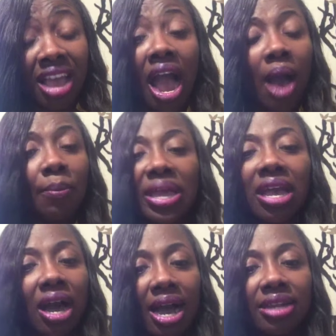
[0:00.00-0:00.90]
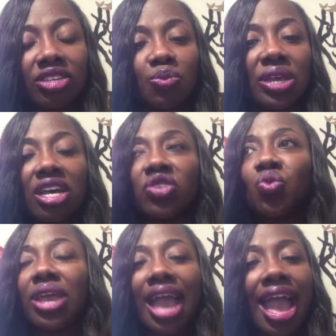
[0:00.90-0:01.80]
I'm being honest, because
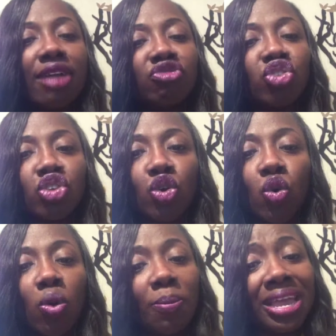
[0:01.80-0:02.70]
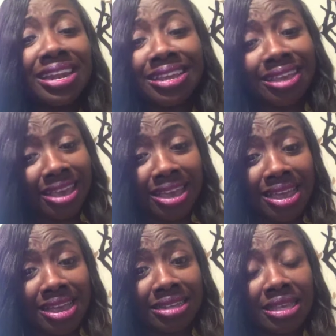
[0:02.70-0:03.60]
we have too many
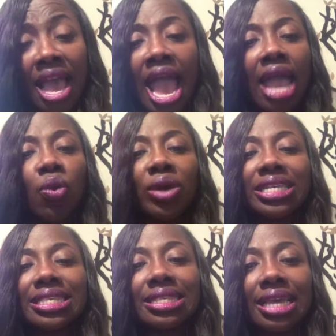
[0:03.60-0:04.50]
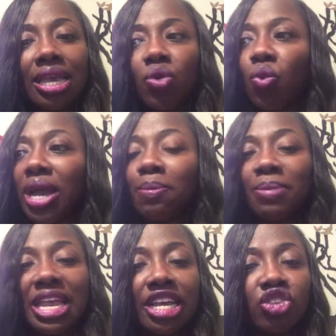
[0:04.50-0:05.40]
kids and we see what
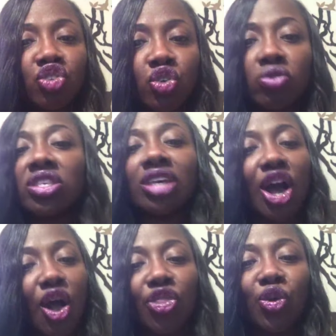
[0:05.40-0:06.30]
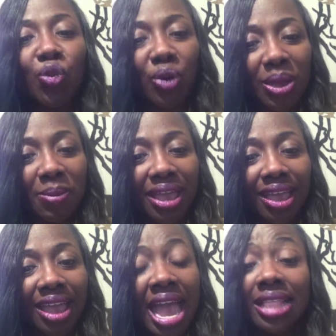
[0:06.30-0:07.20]
men do to other
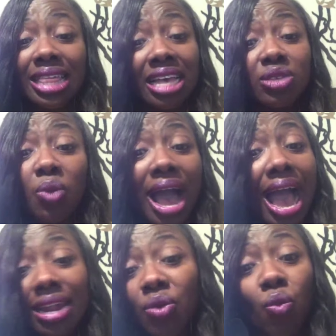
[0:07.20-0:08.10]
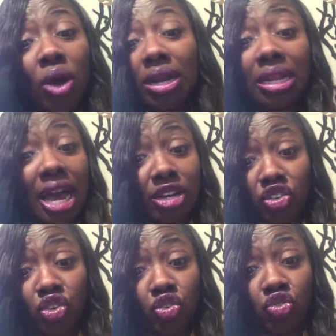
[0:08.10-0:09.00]
women. That's why I didn't want a lot of
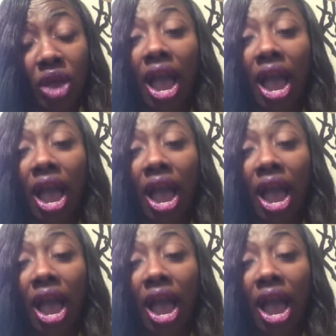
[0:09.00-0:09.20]
children.